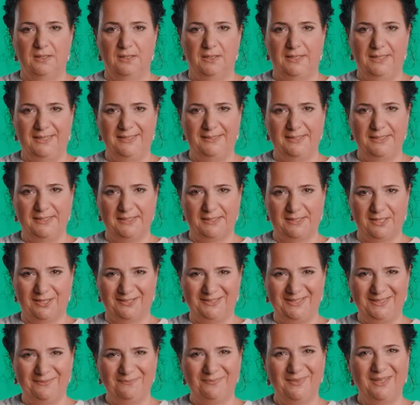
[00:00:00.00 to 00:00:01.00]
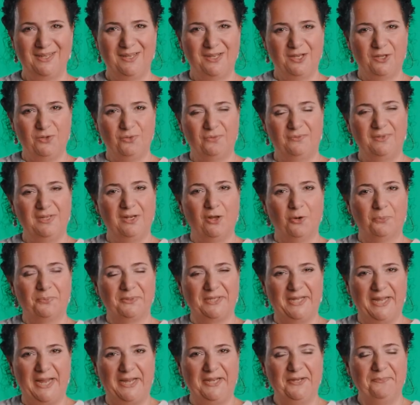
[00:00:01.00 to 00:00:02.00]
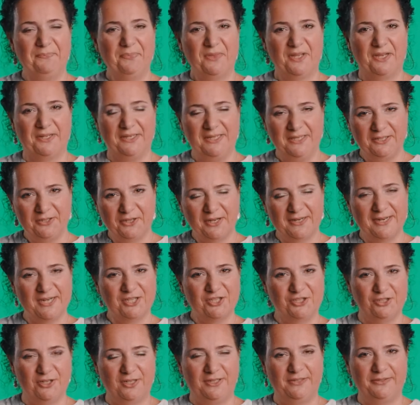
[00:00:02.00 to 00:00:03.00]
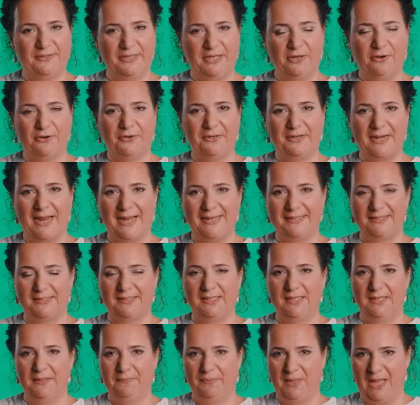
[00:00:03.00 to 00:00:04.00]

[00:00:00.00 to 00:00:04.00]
In this study, you will obtain an internationally recognized